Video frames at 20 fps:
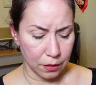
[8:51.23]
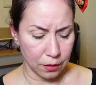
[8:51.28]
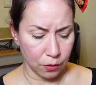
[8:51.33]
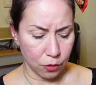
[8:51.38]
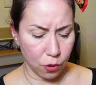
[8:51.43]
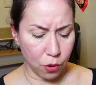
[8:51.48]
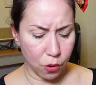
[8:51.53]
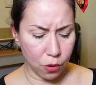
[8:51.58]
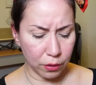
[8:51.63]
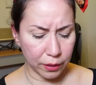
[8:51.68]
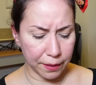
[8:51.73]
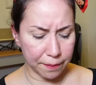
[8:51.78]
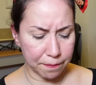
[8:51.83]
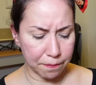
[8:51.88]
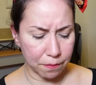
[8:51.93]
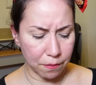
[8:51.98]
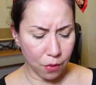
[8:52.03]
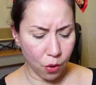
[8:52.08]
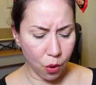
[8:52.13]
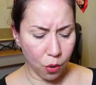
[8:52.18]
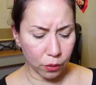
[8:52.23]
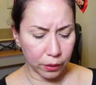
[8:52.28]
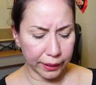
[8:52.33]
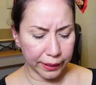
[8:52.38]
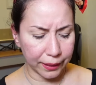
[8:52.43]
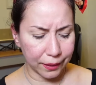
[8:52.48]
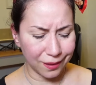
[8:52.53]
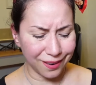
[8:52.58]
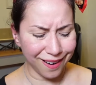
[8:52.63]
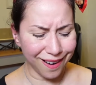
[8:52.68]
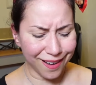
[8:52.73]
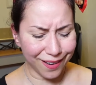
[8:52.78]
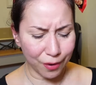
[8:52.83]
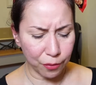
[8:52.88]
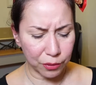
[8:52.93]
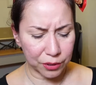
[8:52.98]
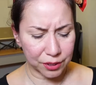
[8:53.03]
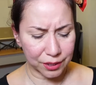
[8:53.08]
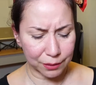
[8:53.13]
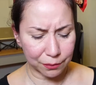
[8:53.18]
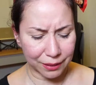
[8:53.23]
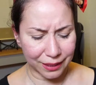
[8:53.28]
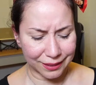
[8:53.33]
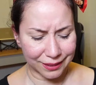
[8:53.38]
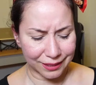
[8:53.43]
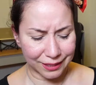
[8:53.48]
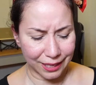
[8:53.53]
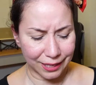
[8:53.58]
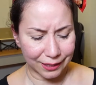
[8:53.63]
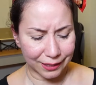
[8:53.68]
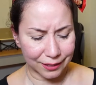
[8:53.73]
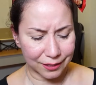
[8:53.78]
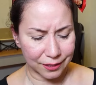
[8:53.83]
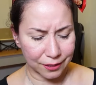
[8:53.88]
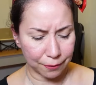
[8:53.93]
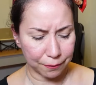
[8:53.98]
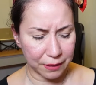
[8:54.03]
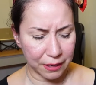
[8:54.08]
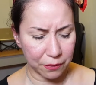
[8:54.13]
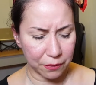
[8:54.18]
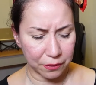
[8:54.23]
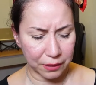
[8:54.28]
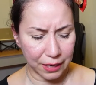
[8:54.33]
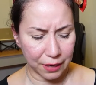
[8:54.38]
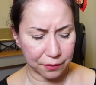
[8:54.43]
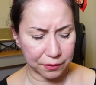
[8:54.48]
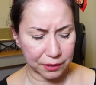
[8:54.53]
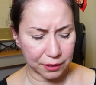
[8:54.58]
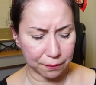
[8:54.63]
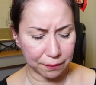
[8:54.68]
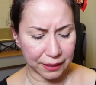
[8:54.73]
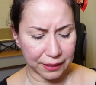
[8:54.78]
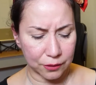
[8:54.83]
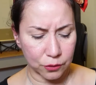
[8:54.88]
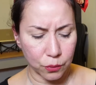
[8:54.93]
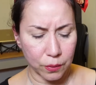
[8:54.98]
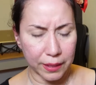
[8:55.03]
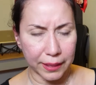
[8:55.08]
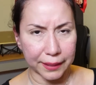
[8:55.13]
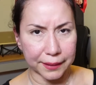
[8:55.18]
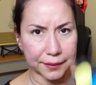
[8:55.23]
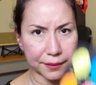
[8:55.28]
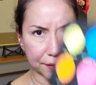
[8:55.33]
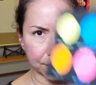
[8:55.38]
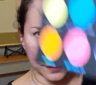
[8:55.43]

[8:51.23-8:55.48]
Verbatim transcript: Holy moly, God, I wish someone had sent this to me when I was in my twenties.